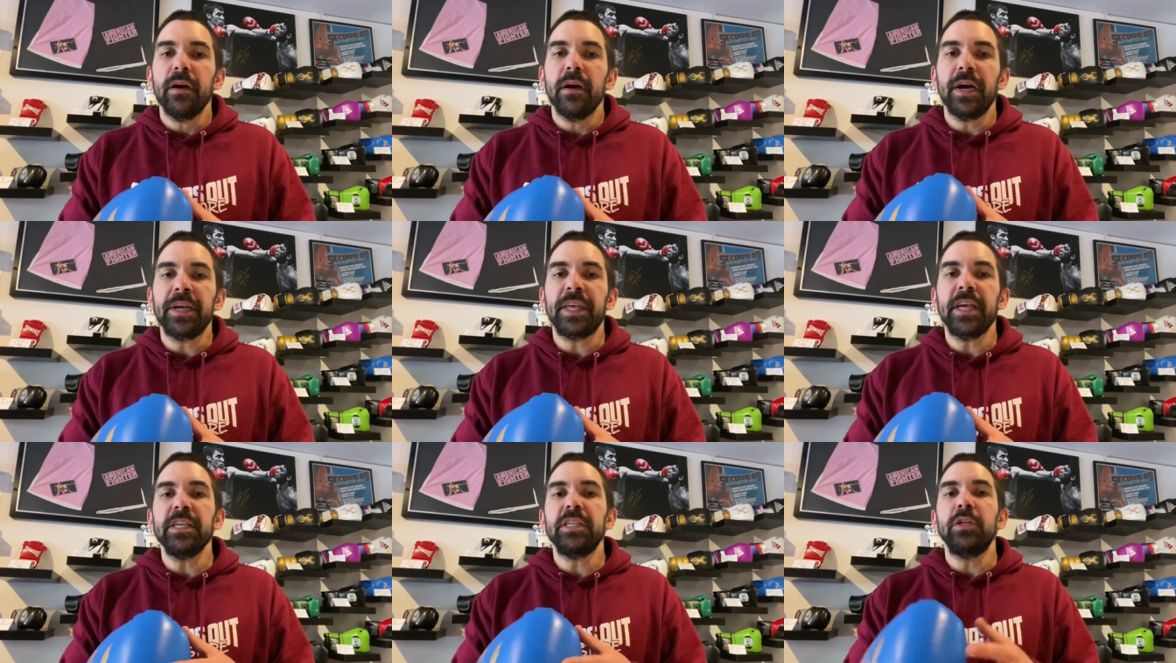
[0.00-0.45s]

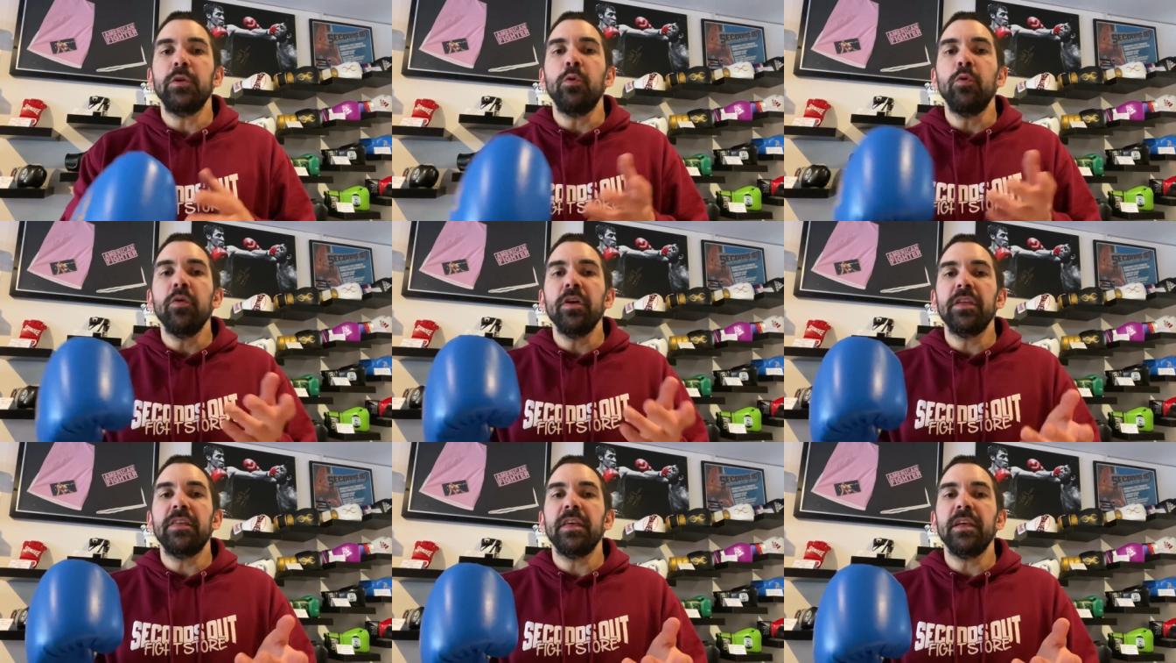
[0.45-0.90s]
I guess the
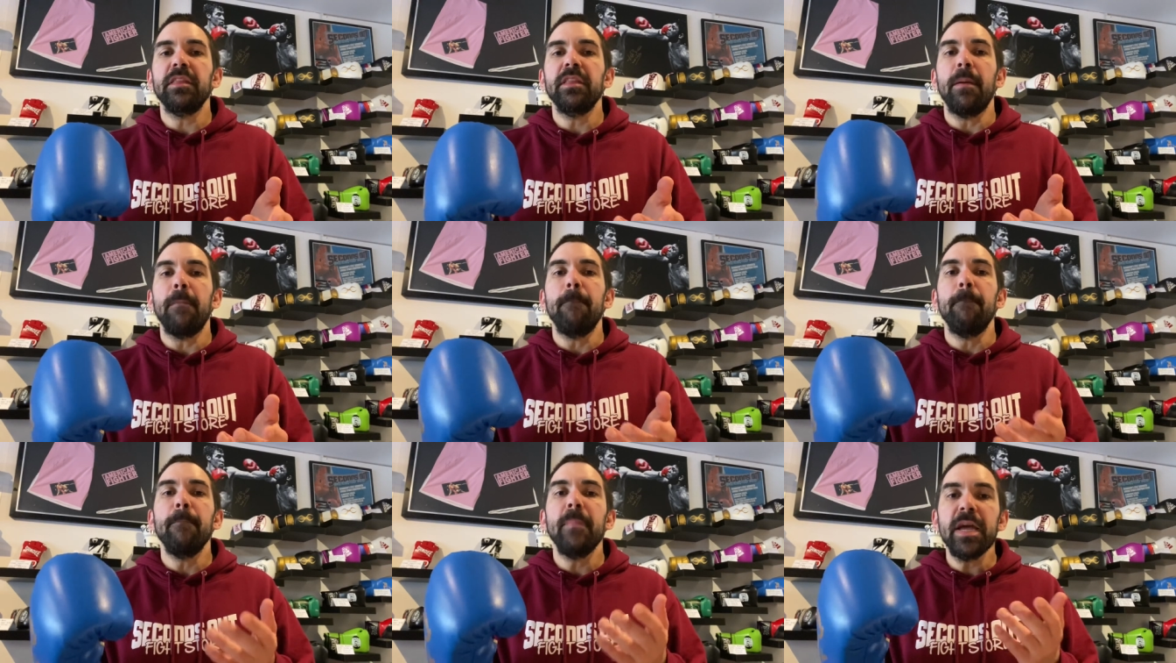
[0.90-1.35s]
only thing
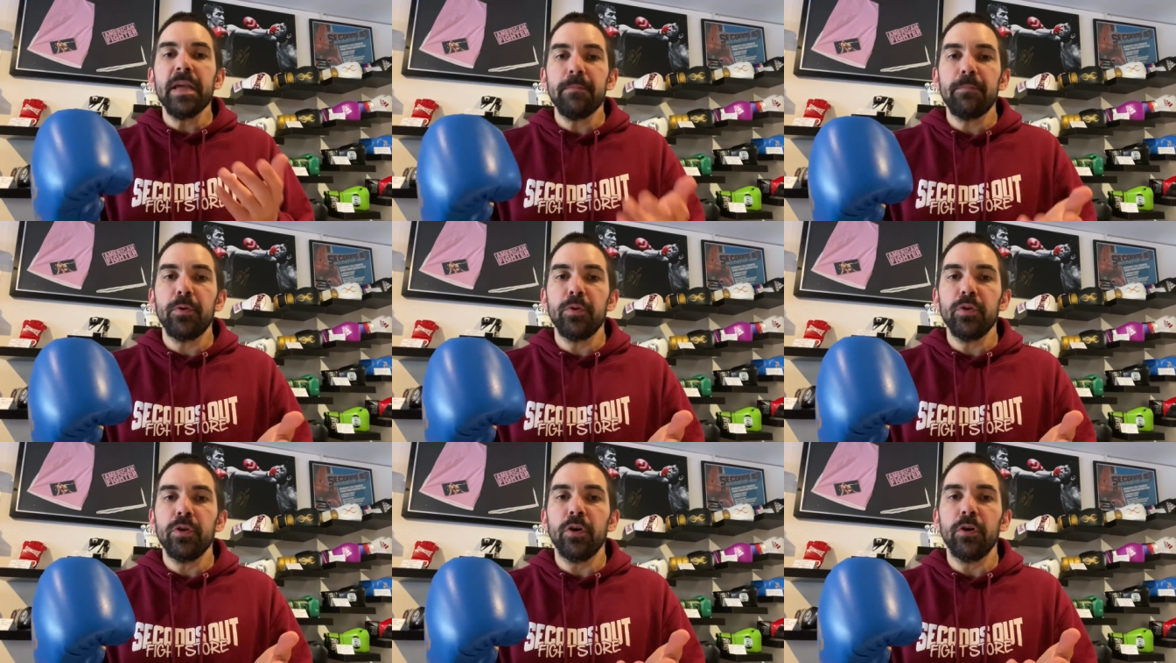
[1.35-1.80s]
that might
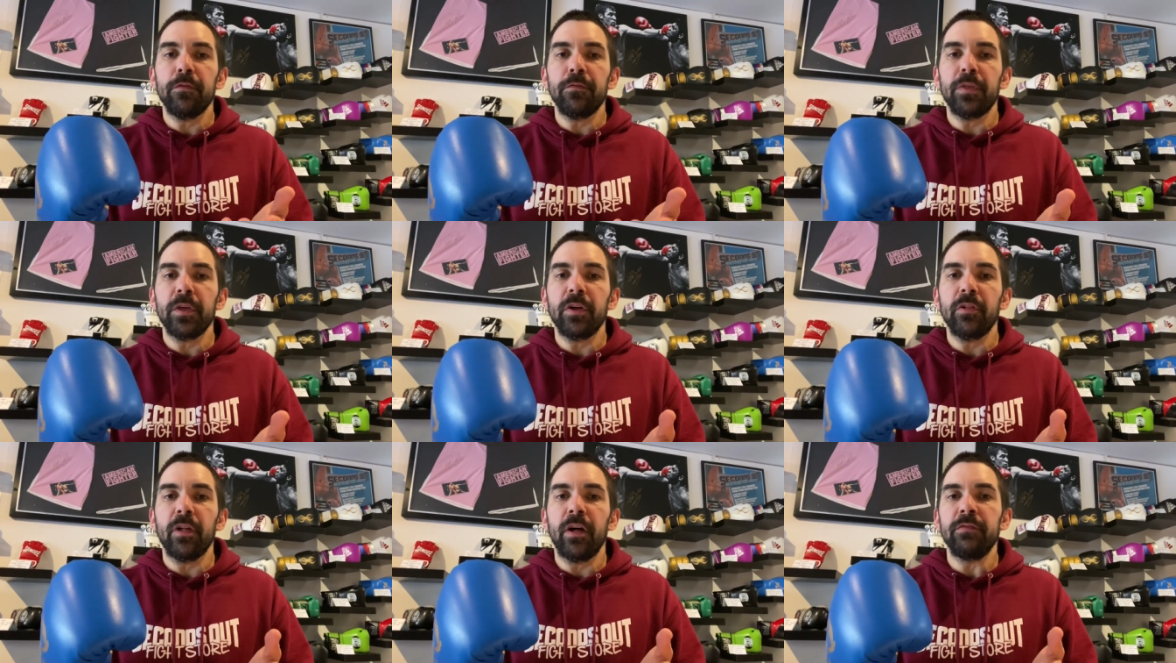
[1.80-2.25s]
put you off
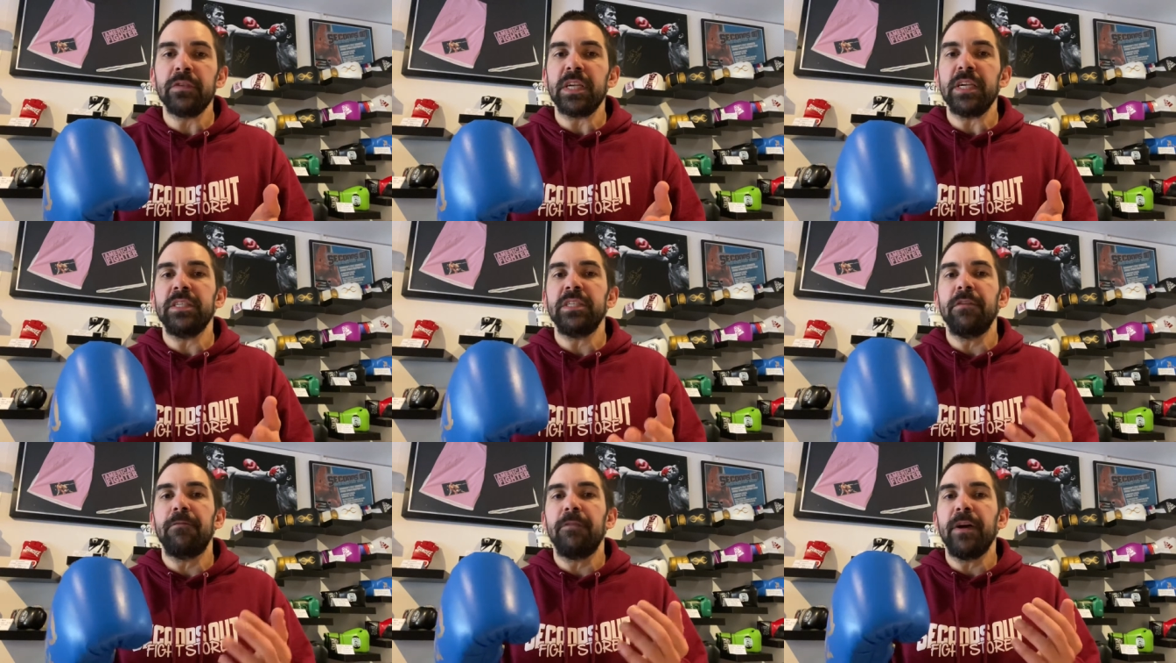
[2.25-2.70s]
the gloves
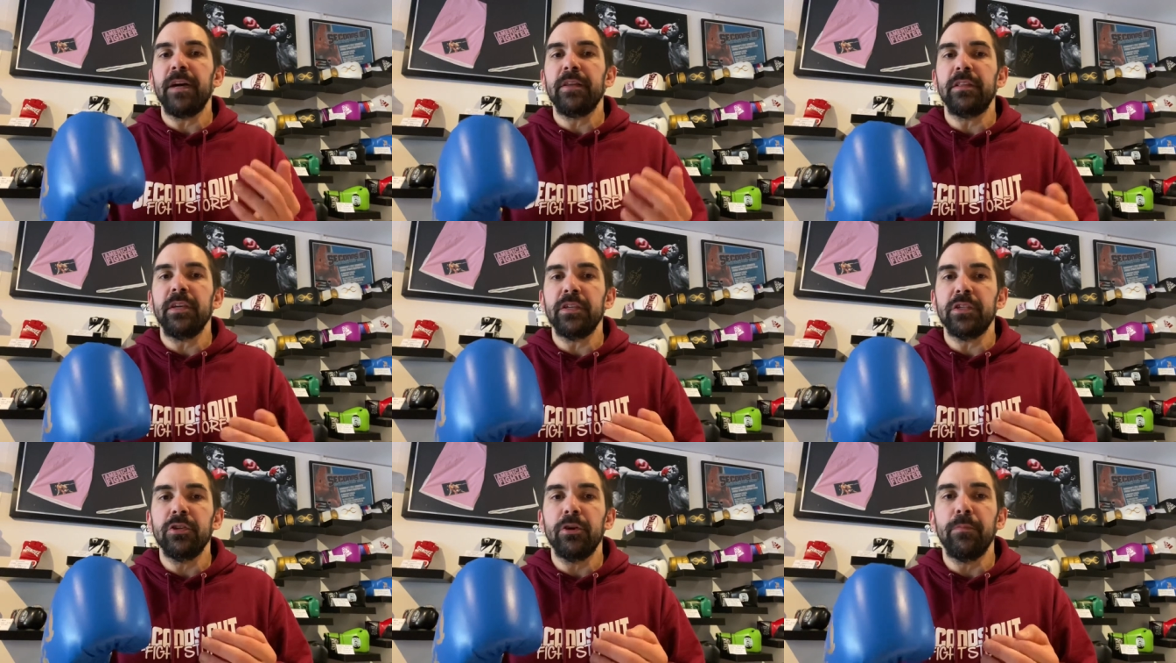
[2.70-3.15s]
is the fact
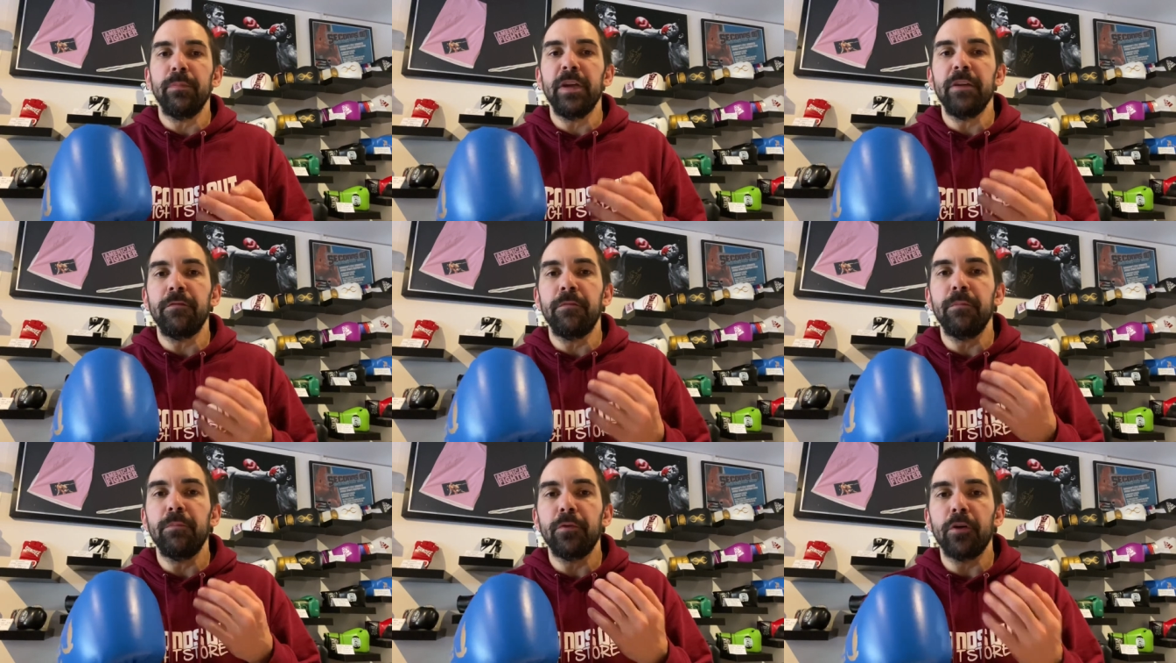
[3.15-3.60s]
that it's not made
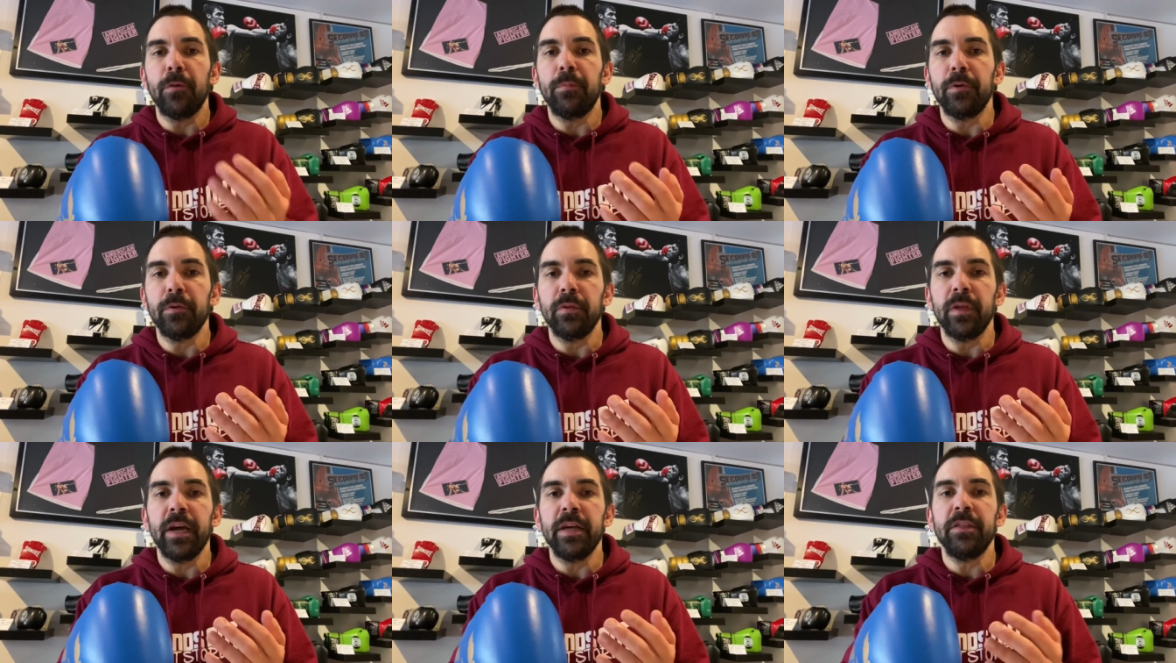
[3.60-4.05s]
from
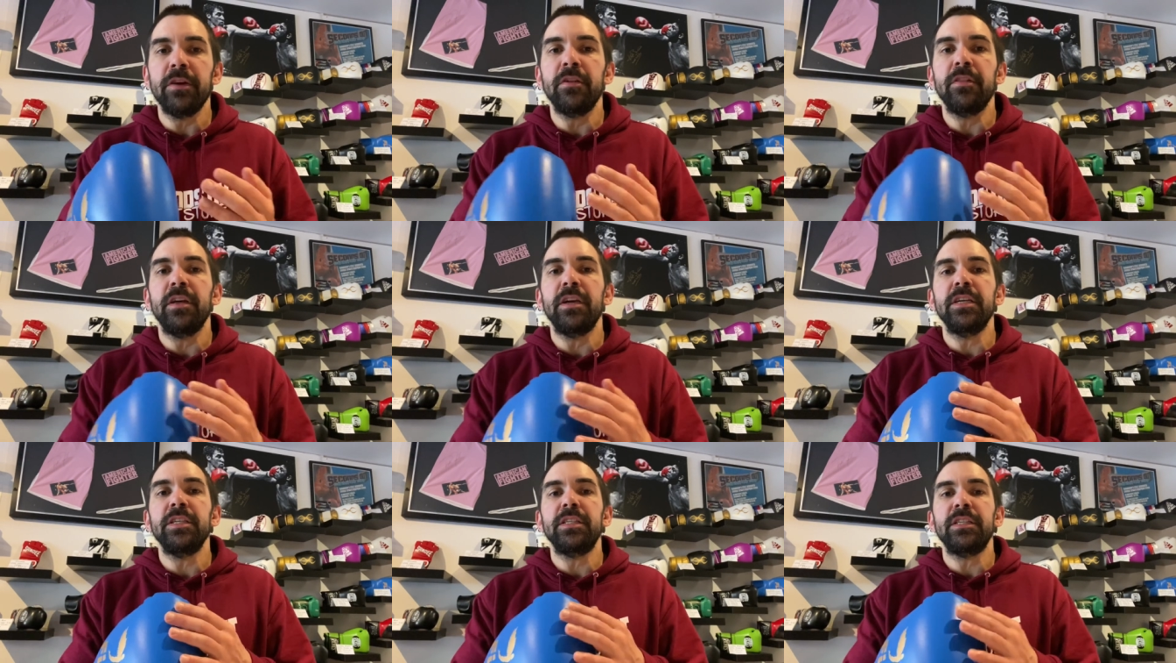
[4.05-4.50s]
proper leather.
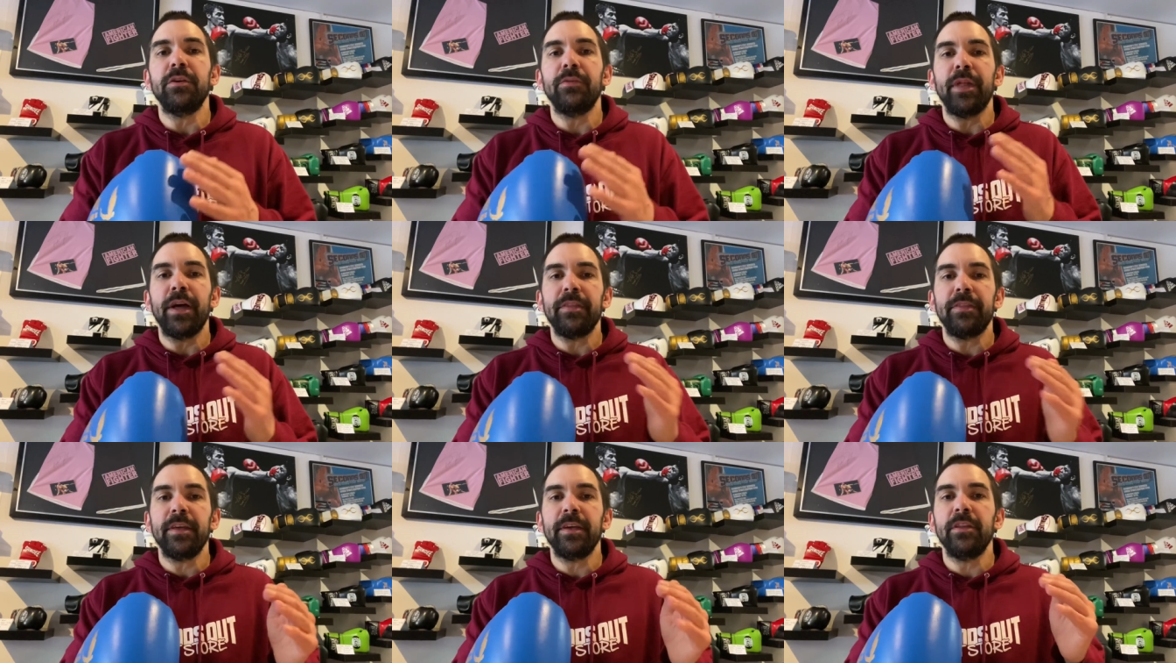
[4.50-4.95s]
There is still
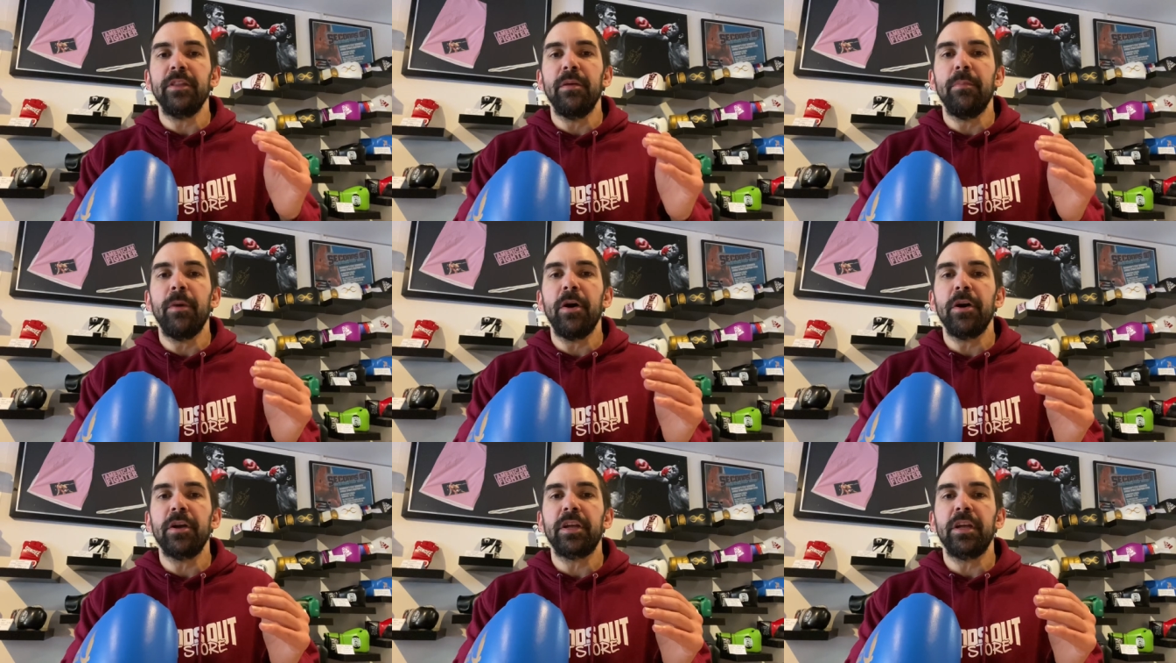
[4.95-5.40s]
that thing in the
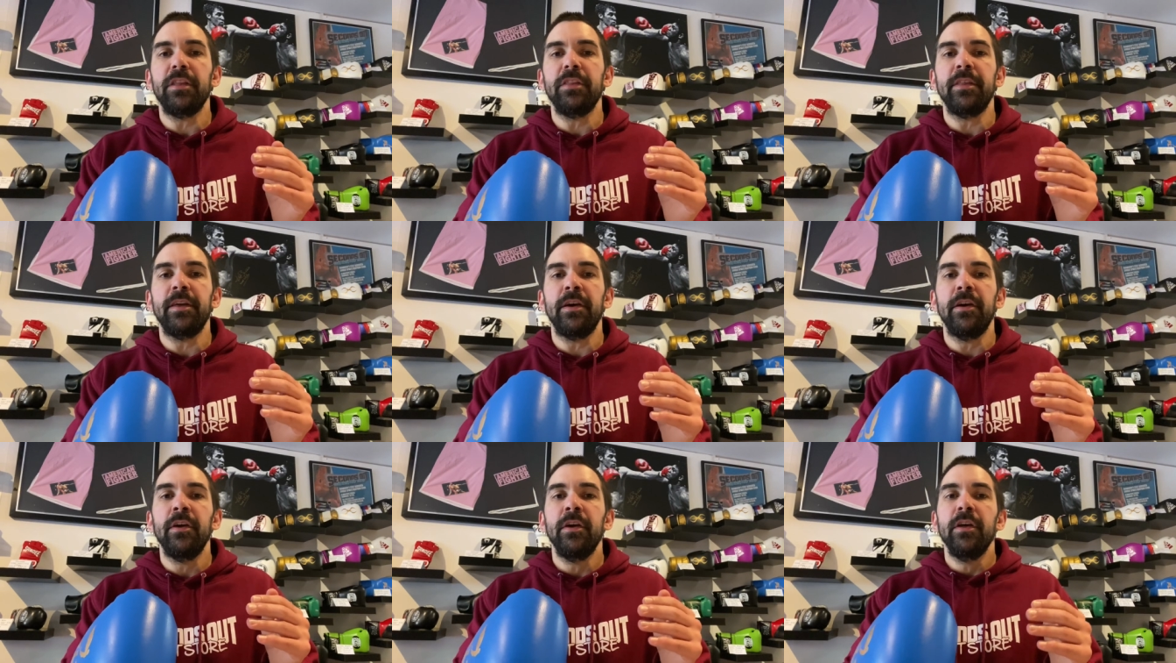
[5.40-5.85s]
market
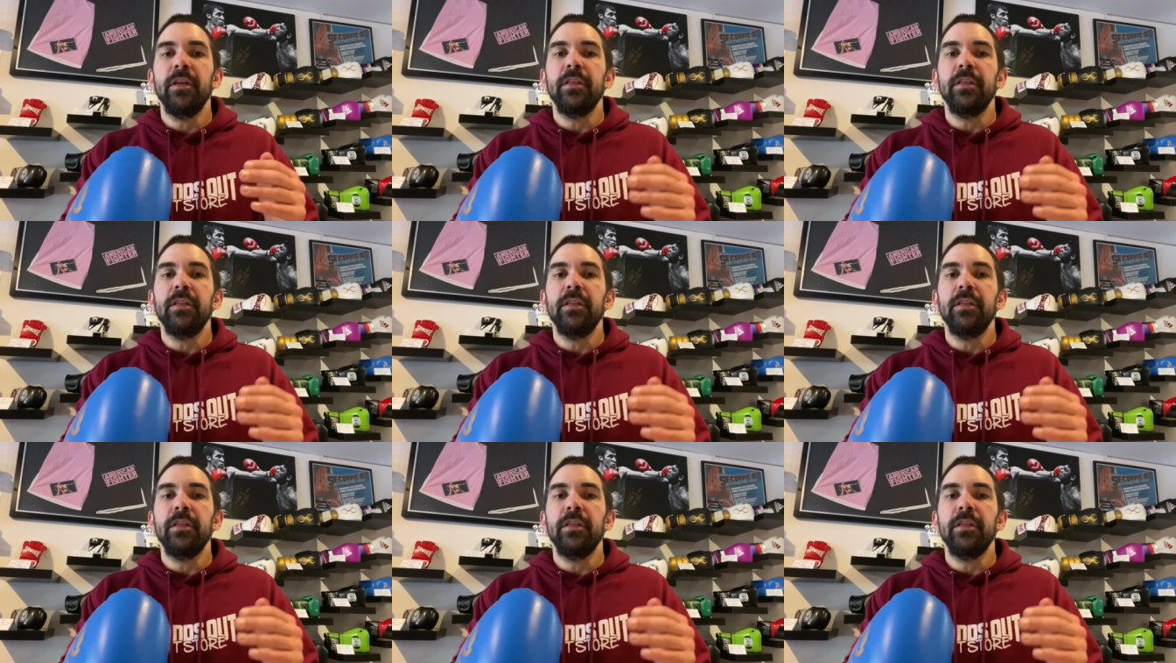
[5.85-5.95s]
that